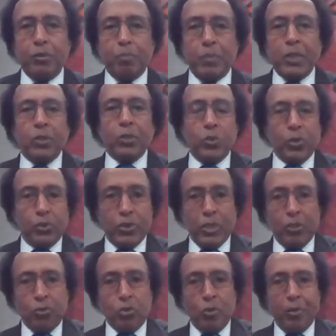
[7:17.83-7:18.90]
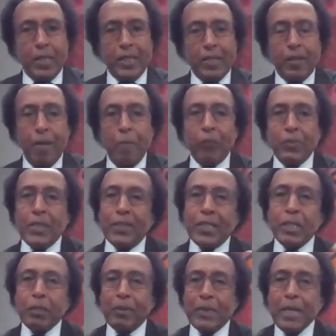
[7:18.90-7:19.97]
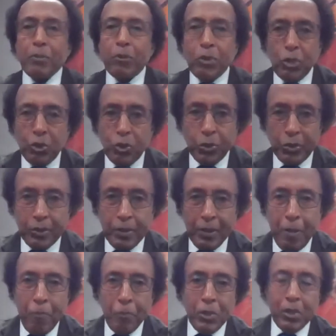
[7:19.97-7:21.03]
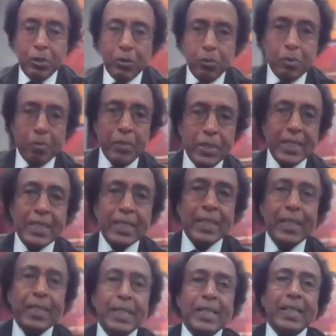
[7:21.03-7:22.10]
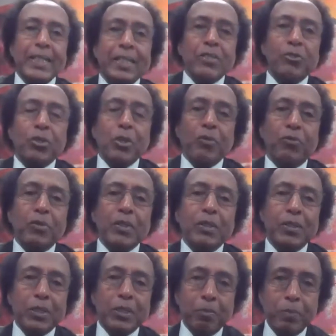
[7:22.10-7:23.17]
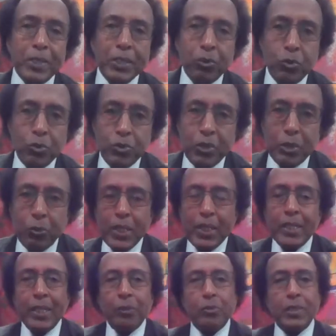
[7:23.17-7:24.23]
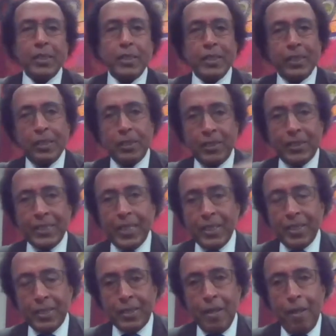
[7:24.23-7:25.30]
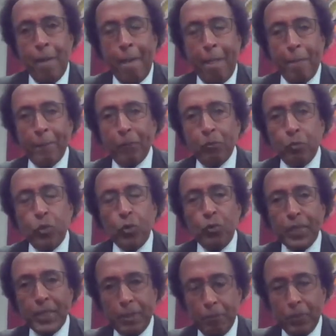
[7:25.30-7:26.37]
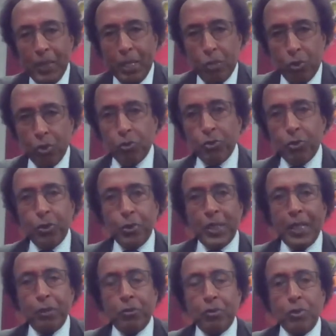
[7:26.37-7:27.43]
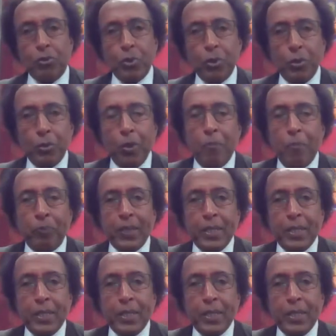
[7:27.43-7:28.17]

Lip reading: being used in Somalia. Then it became regional, meaning instead of just being used in one country, it started moving across the whole country. So